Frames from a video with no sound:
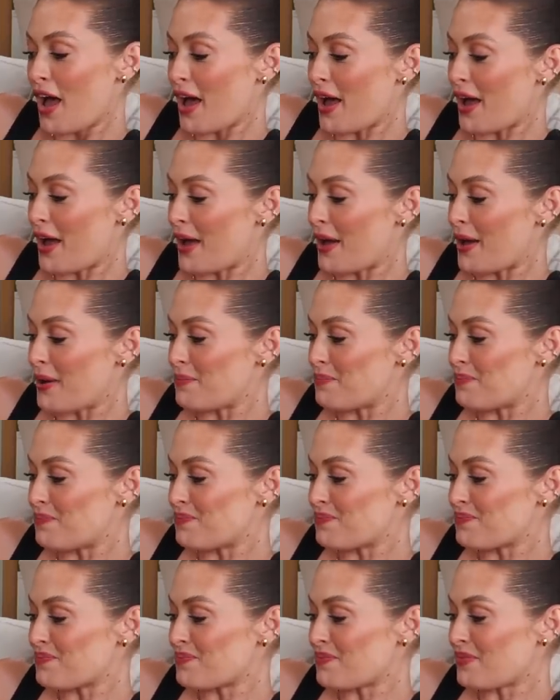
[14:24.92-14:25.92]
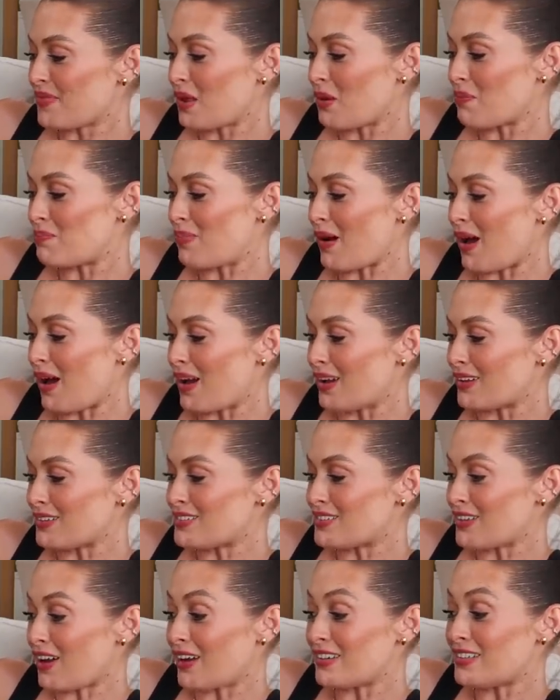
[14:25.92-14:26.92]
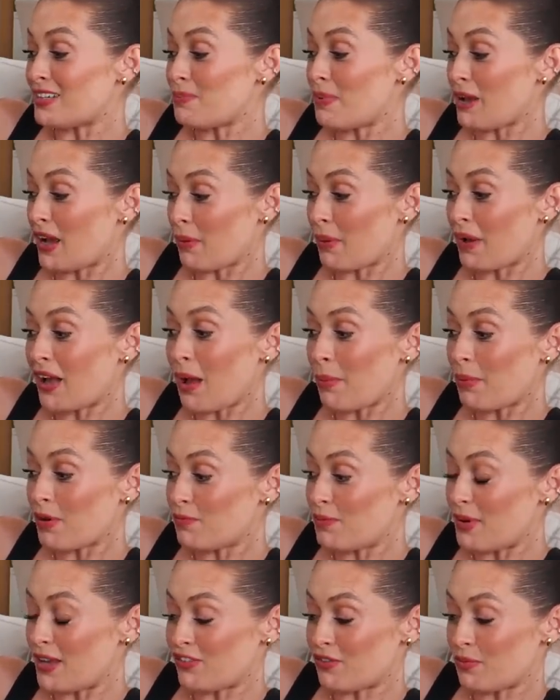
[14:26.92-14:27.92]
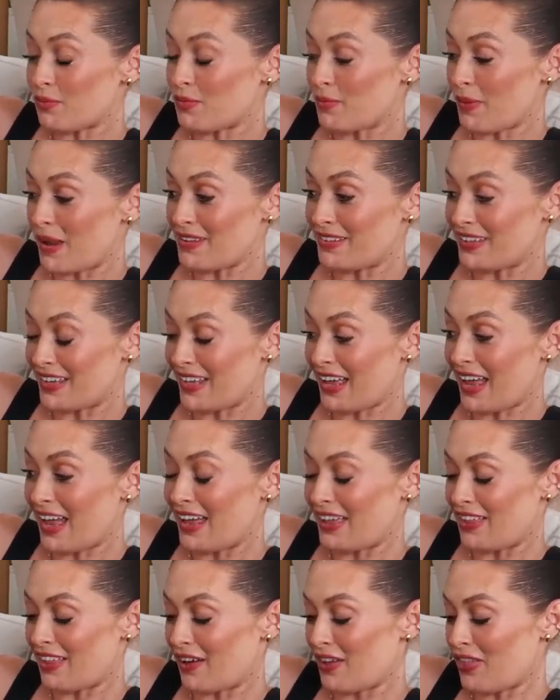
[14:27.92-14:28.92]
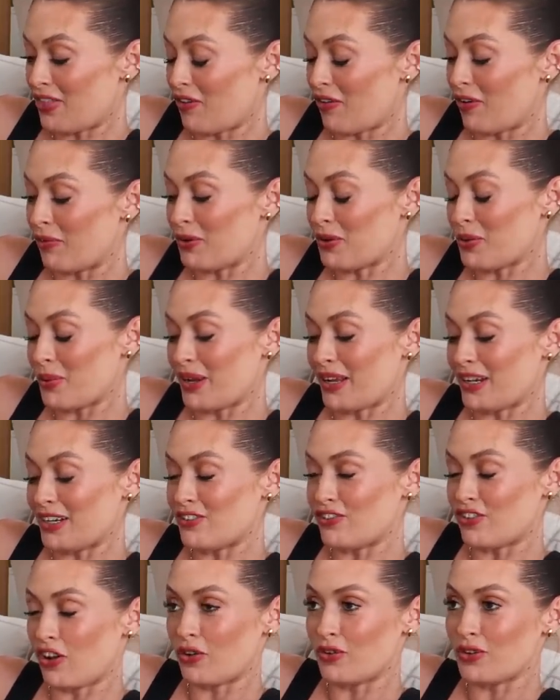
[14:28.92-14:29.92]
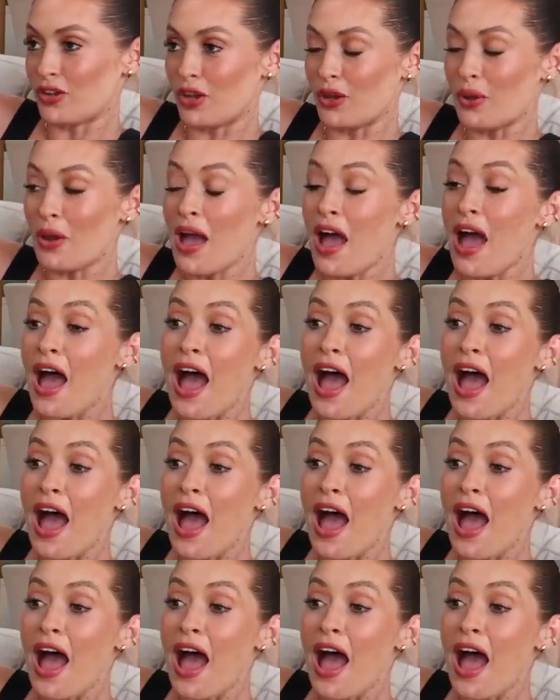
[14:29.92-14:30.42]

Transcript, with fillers: Um, but I did pick up a couple of bits from Space NK that I thought I would quickly show you.